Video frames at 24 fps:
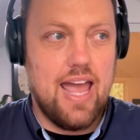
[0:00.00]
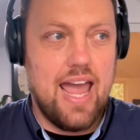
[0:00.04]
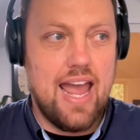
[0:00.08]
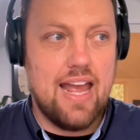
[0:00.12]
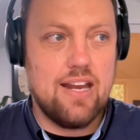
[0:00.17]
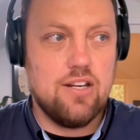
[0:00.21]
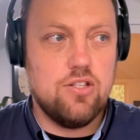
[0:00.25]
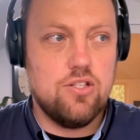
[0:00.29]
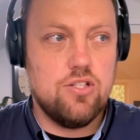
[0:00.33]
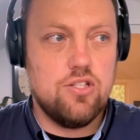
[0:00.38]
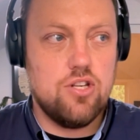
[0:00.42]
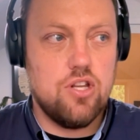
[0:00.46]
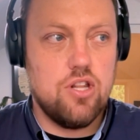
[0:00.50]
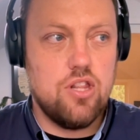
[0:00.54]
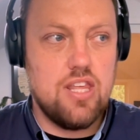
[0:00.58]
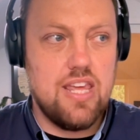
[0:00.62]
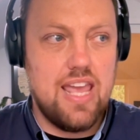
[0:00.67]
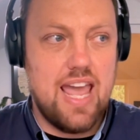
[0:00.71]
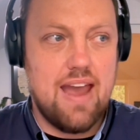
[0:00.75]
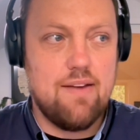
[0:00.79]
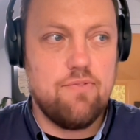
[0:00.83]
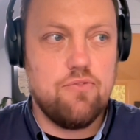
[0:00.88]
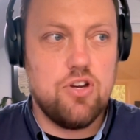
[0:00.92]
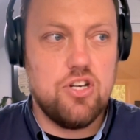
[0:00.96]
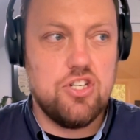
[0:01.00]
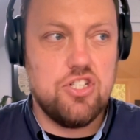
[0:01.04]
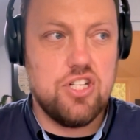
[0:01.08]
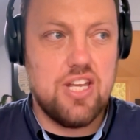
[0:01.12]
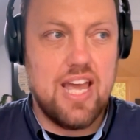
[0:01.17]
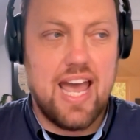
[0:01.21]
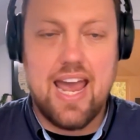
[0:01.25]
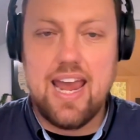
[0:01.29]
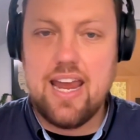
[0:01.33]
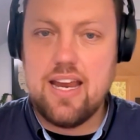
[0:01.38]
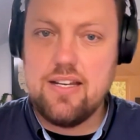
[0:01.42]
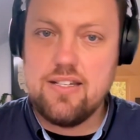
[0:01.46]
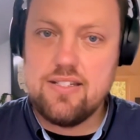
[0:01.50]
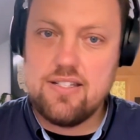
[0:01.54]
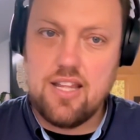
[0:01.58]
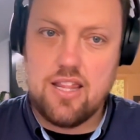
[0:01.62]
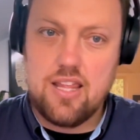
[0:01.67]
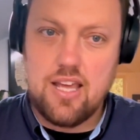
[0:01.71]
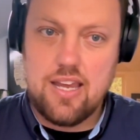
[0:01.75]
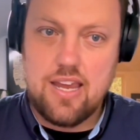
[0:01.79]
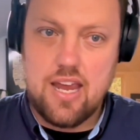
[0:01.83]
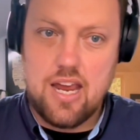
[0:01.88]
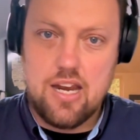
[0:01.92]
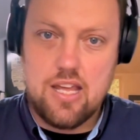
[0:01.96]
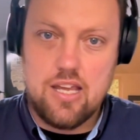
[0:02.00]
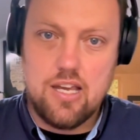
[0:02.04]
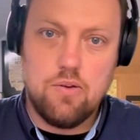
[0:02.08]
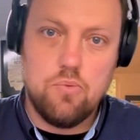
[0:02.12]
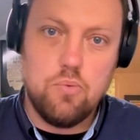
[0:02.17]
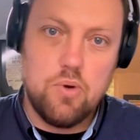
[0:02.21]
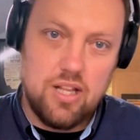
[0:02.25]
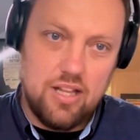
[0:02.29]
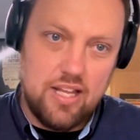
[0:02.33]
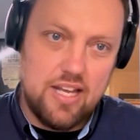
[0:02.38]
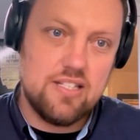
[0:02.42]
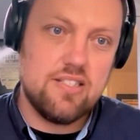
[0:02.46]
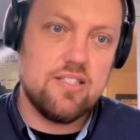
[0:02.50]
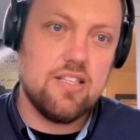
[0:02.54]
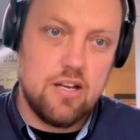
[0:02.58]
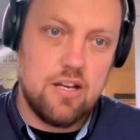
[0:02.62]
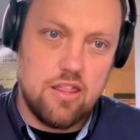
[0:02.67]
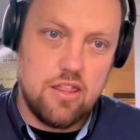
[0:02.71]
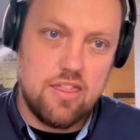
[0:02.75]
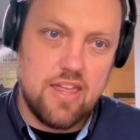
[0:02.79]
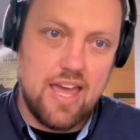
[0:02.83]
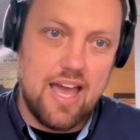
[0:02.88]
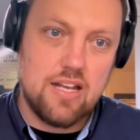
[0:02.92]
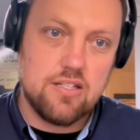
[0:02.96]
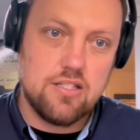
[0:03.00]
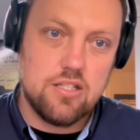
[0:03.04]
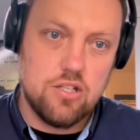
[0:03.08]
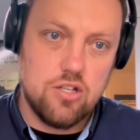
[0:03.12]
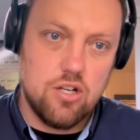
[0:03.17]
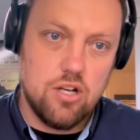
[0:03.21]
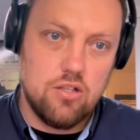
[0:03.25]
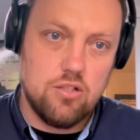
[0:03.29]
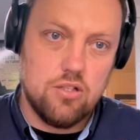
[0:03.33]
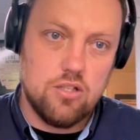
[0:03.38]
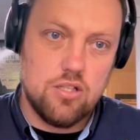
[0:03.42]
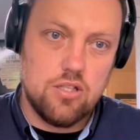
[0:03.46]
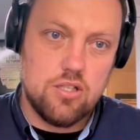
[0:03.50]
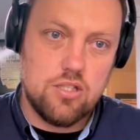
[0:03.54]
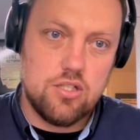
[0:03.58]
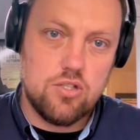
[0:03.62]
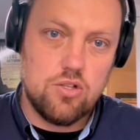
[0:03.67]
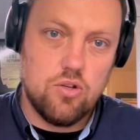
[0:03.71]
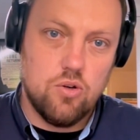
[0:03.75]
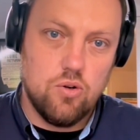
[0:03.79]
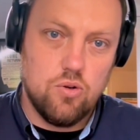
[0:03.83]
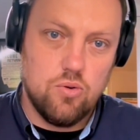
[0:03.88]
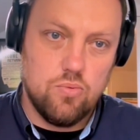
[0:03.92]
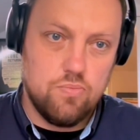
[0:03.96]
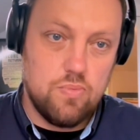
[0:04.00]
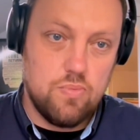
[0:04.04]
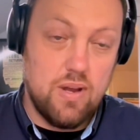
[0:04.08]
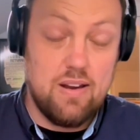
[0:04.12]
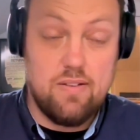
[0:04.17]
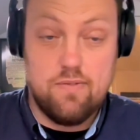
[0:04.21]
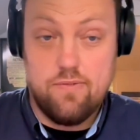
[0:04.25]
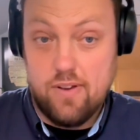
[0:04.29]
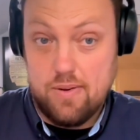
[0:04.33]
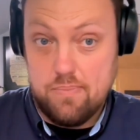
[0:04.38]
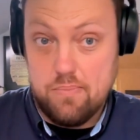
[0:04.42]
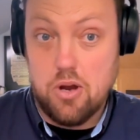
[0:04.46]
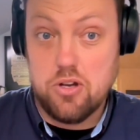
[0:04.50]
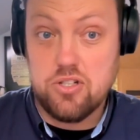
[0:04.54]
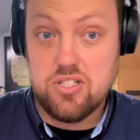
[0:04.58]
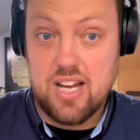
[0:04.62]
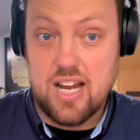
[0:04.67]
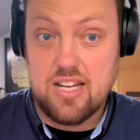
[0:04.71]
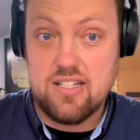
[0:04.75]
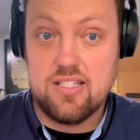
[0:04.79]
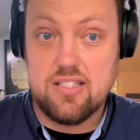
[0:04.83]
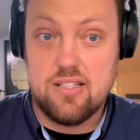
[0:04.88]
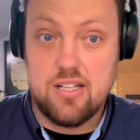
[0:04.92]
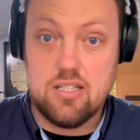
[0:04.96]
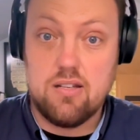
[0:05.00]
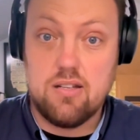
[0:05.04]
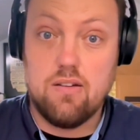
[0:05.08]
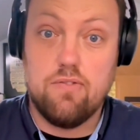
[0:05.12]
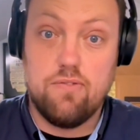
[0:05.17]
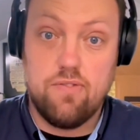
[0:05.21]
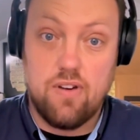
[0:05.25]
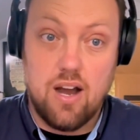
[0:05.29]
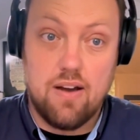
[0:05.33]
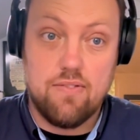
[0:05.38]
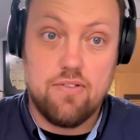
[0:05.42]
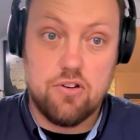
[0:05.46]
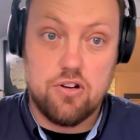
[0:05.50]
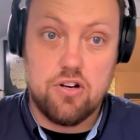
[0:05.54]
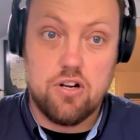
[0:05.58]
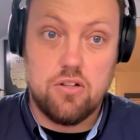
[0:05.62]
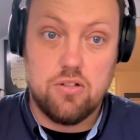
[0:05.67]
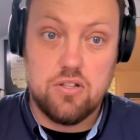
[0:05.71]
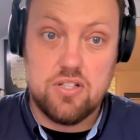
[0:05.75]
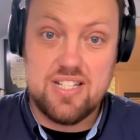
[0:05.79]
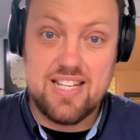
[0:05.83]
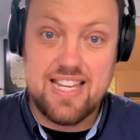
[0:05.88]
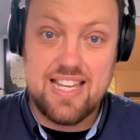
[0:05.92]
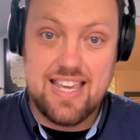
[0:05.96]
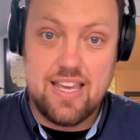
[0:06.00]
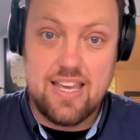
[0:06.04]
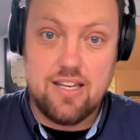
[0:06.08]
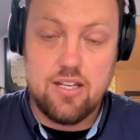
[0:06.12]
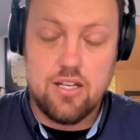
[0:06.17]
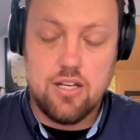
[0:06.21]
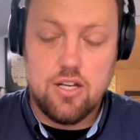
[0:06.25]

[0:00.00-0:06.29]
And the average gains that they're getting were less than $1,000 or in most cases less than $500 a year.